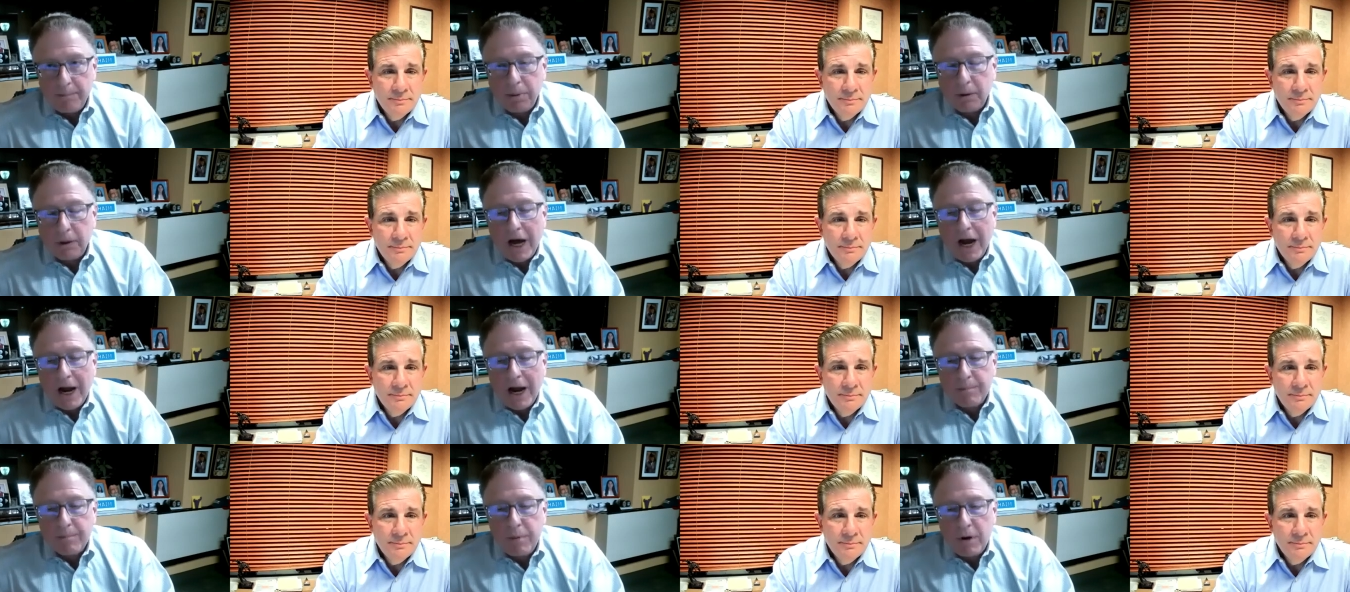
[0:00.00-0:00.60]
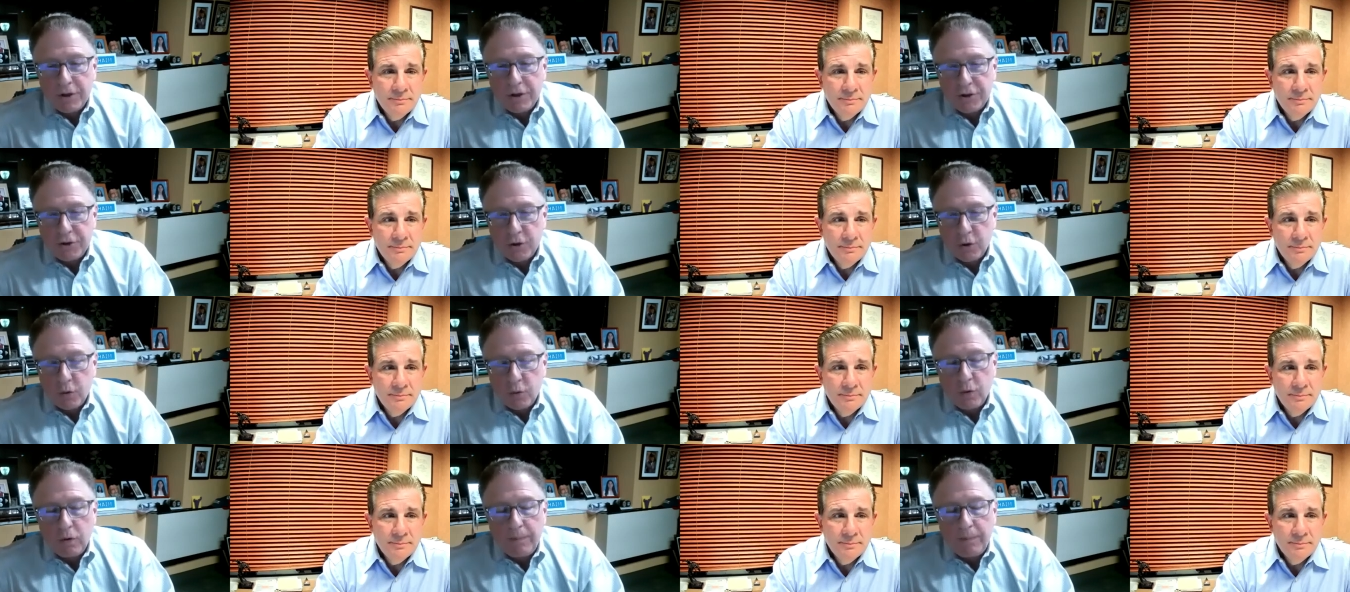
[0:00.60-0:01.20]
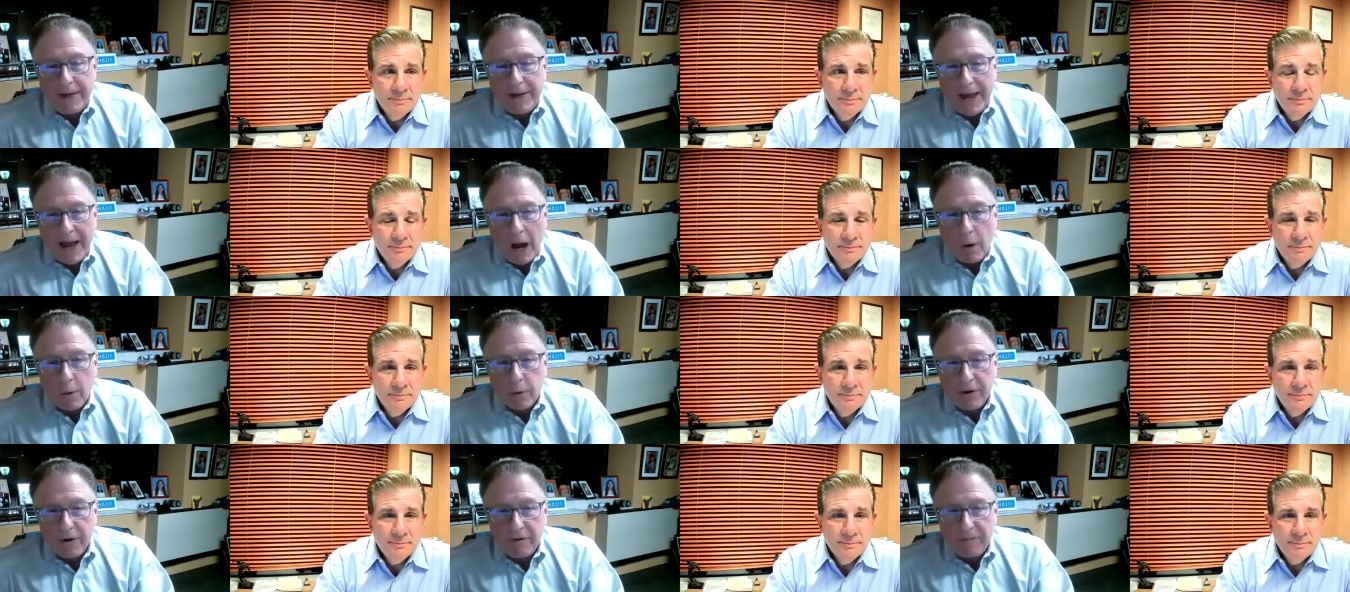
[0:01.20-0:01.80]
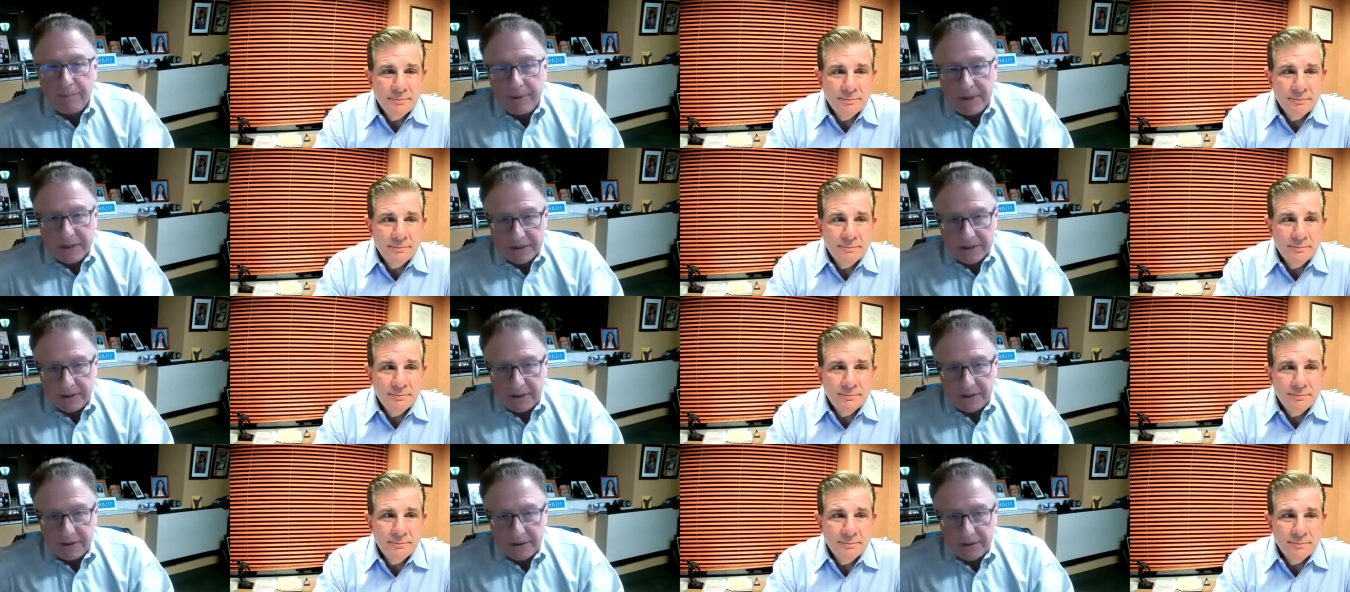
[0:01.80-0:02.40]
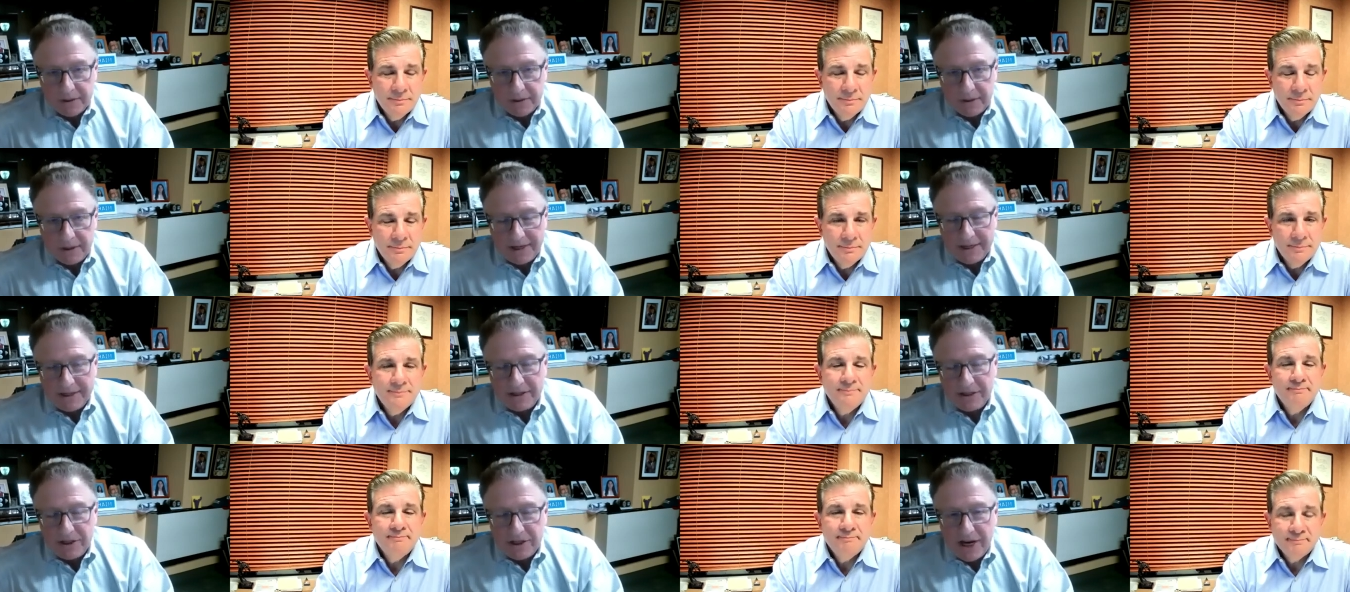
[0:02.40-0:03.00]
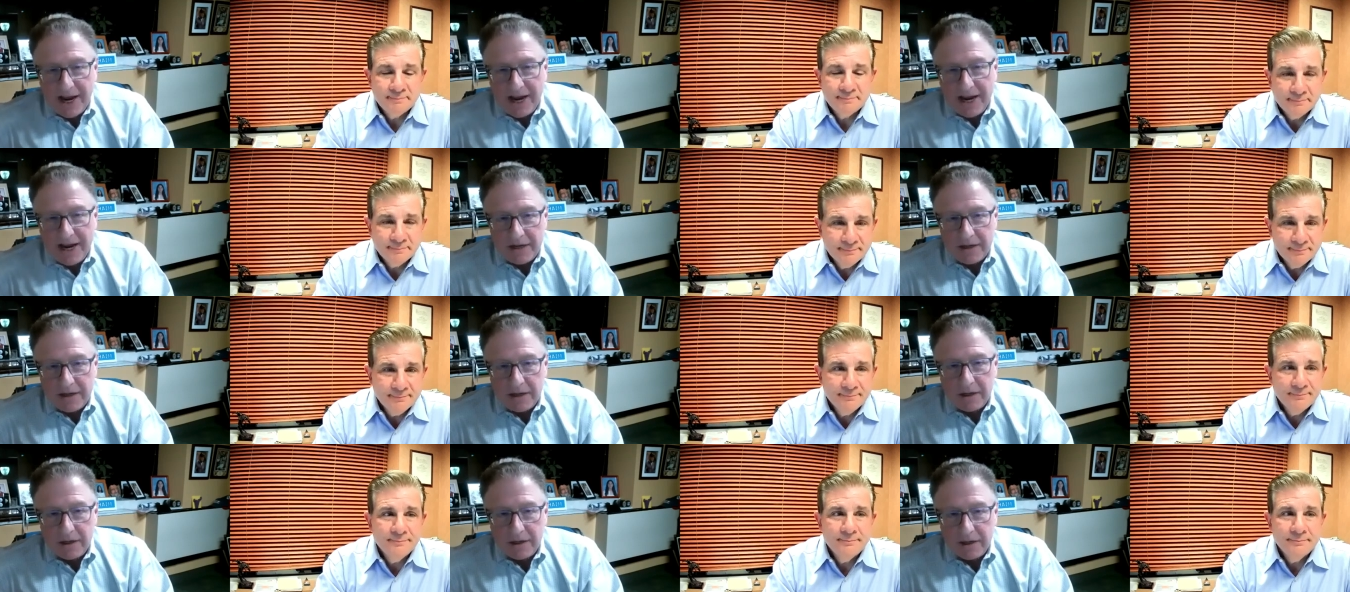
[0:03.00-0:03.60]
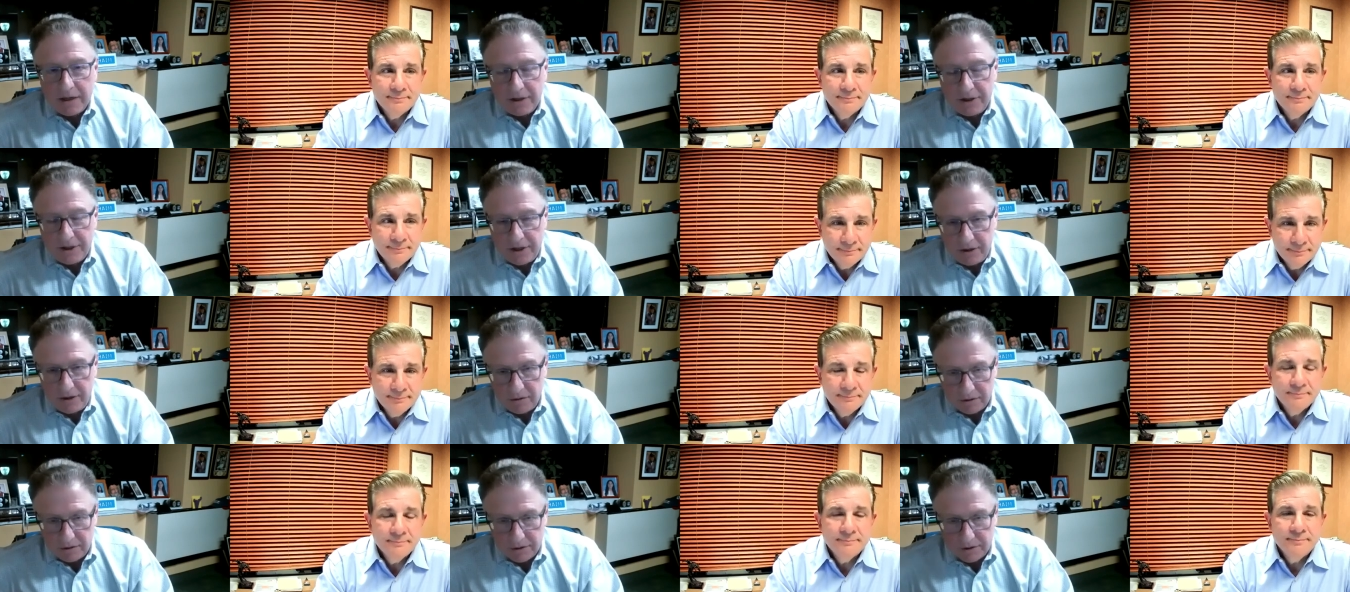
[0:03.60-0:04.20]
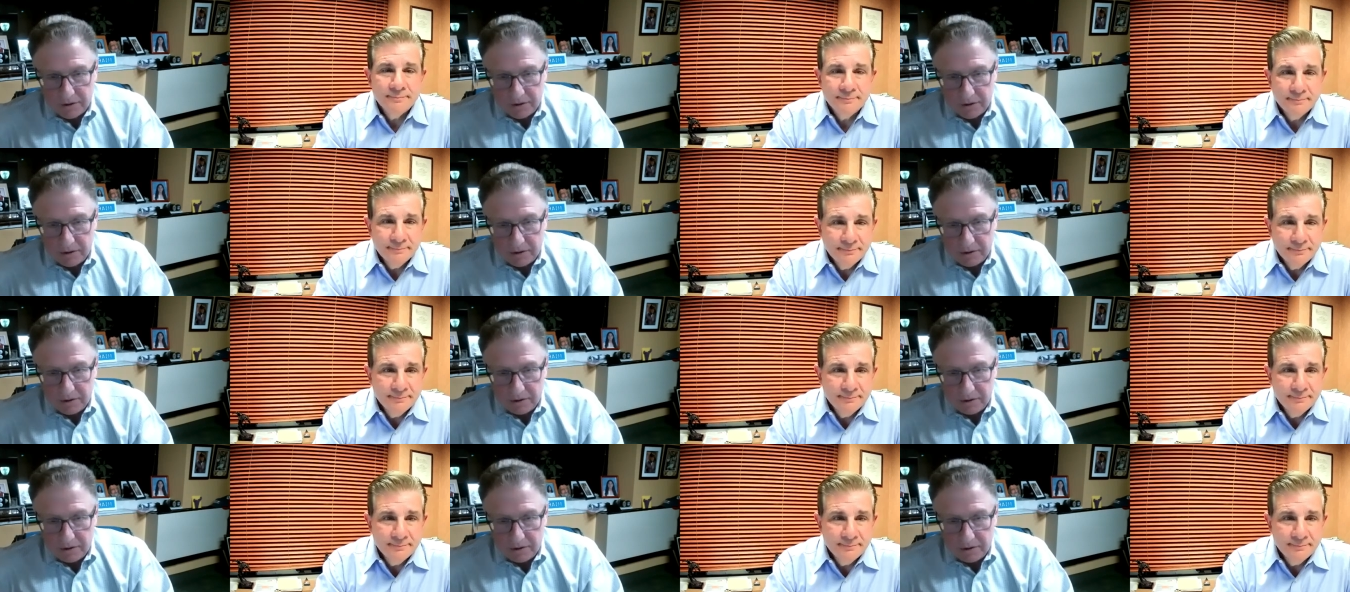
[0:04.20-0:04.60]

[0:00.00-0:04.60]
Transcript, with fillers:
Speaker 1: Blockbuster will be out of business in 10 years.